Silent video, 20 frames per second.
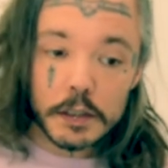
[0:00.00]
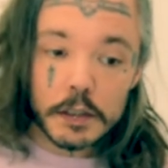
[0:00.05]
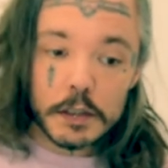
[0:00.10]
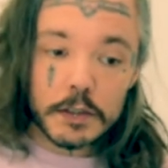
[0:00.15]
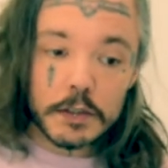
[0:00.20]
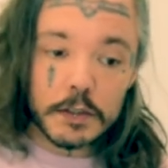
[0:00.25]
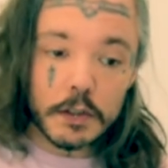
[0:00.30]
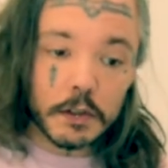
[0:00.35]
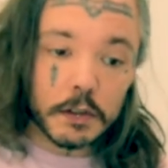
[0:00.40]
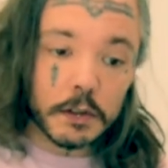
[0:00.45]

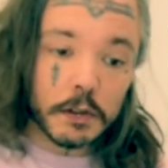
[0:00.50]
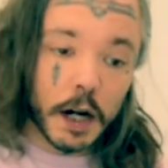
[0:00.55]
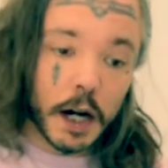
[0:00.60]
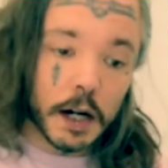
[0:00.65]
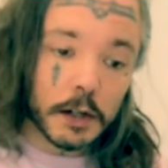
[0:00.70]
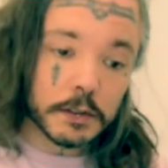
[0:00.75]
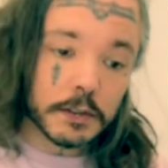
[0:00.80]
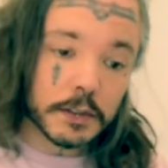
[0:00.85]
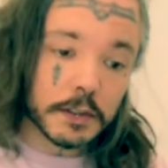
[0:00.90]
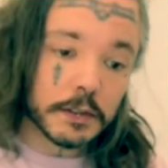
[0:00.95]
So
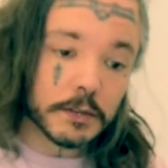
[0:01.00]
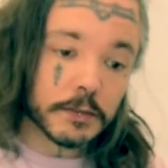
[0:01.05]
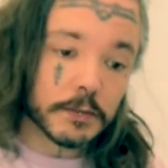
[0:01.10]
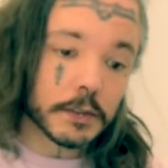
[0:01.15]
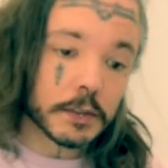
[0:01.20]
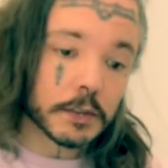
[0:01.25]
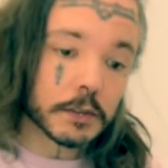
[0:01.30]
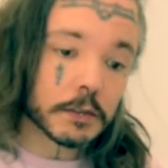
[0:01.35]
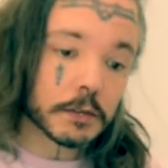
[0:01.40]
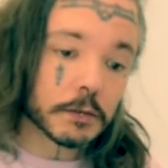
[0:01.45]
how does it
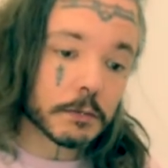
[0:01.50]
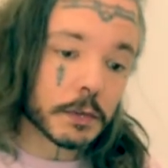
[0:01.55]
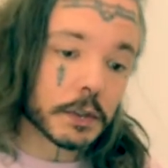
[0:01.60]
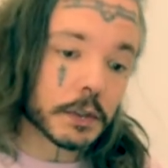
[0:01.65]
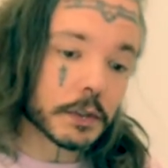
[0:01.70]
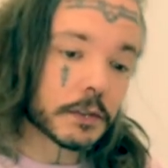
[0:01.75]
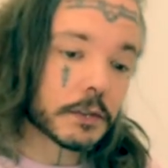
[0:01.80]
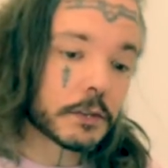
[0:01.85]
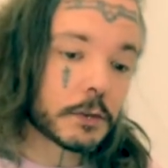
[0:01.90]
feel? Well,